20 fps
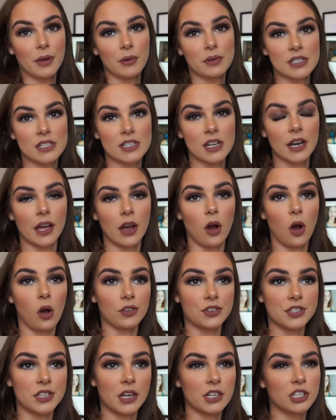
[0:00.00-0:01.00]
it was done at
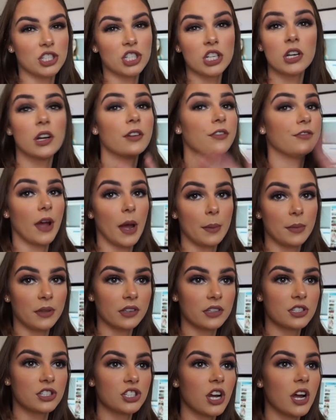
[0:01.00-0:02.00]
Ulta, and she did a
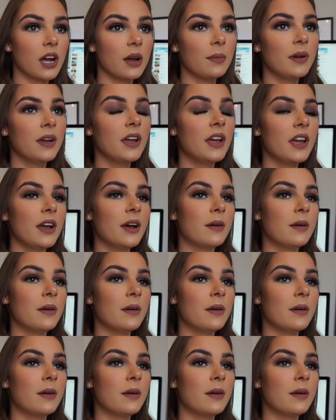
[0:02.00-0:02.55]
fabulous job,